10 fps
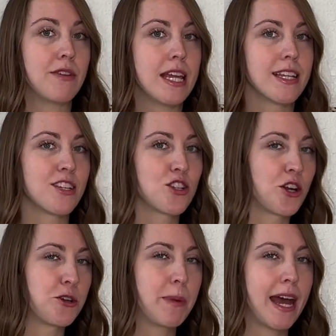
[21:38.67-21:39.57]
healing
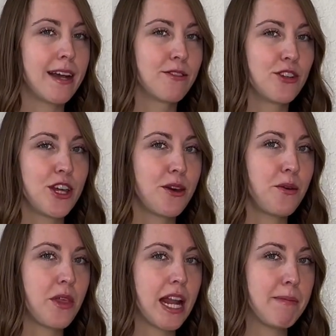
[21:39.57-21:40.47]
starter pack for you
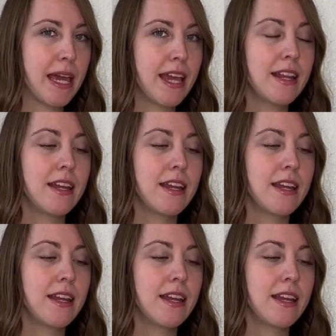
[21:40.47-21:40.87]
that I made.